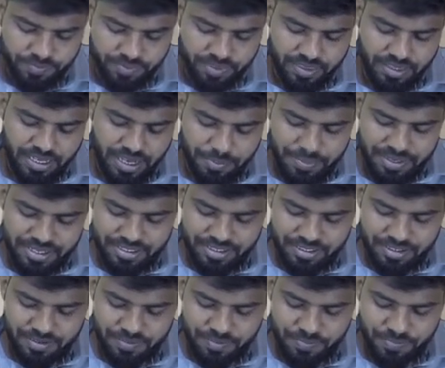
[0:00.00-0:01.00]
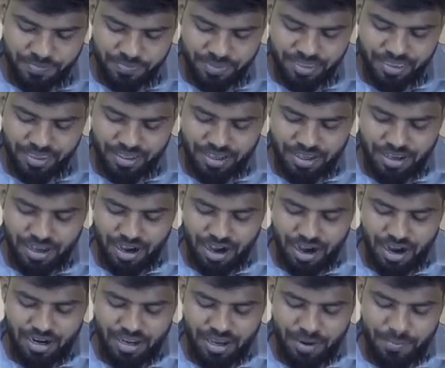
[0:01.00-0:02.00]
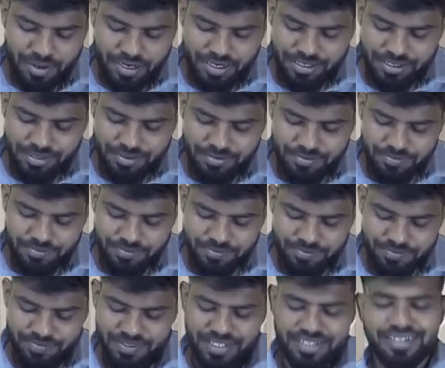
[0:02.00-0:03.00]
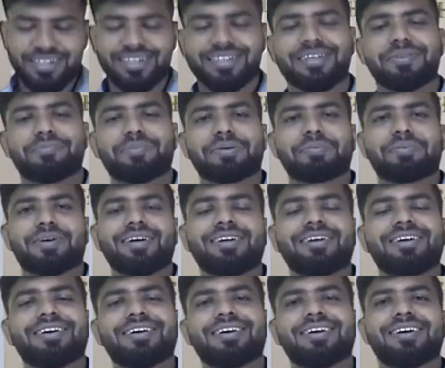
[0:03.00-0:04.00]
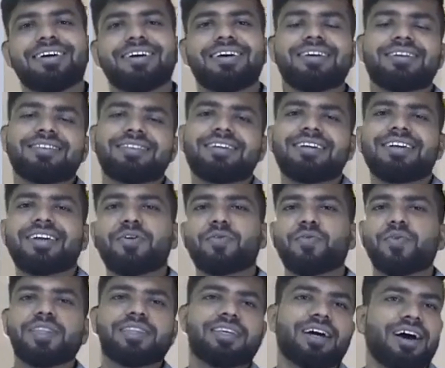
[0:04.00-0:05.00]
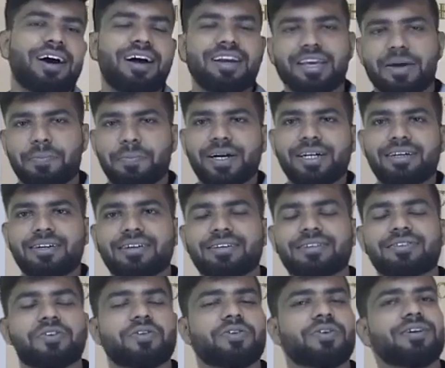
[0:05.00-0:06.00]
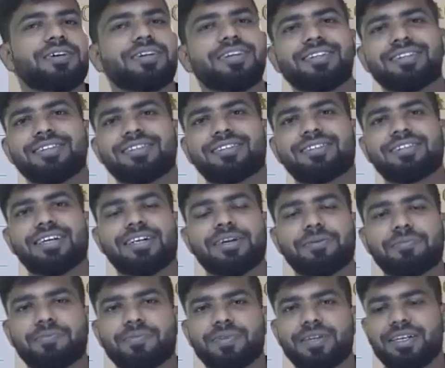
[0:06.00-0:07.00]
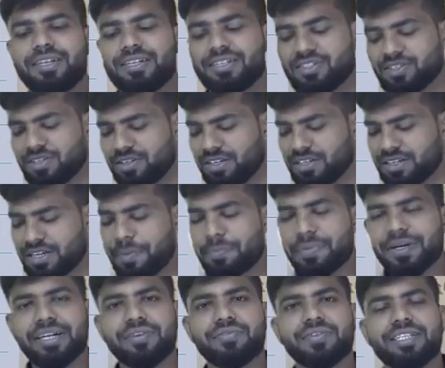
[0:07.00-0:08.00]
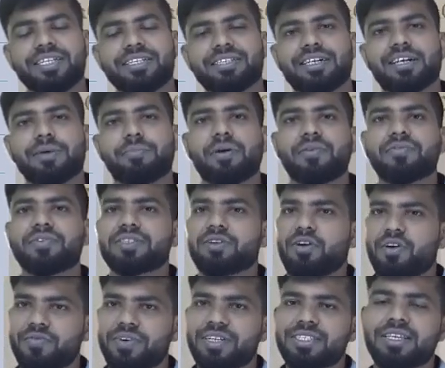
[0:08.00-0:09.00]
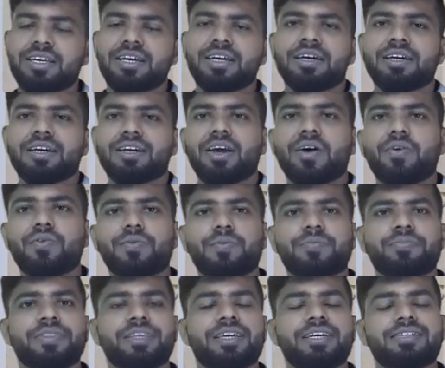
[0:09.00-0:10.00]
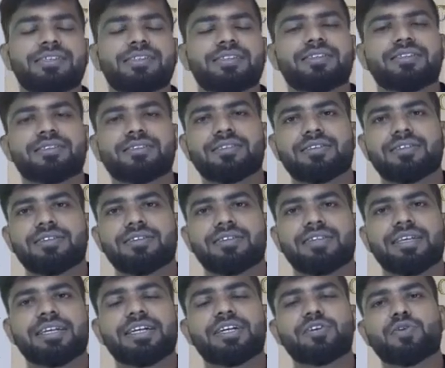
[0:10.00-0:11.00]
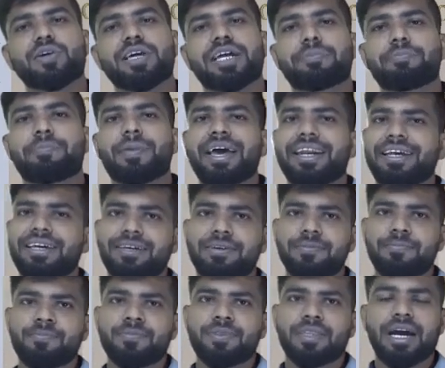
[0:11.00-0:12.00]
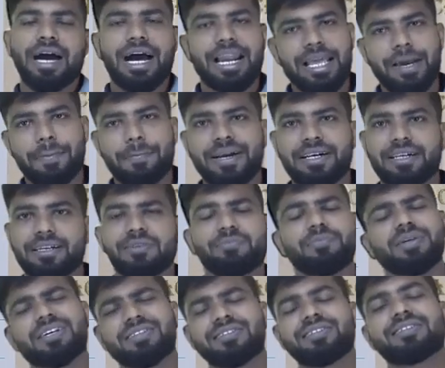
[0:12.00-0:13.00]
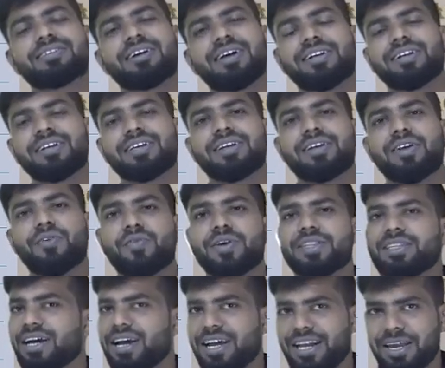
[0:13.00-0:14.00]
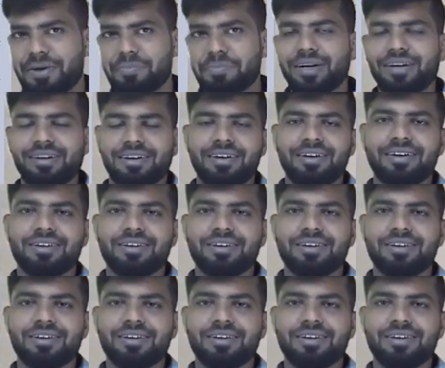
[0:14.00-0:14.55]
Name is Alia Bhatt. Just example. He is in love with Alia Bhatt. So he completed with the setup of his office. Now he is thinking to get married Alia Bhatt because he is already in love with Alia Bhatt.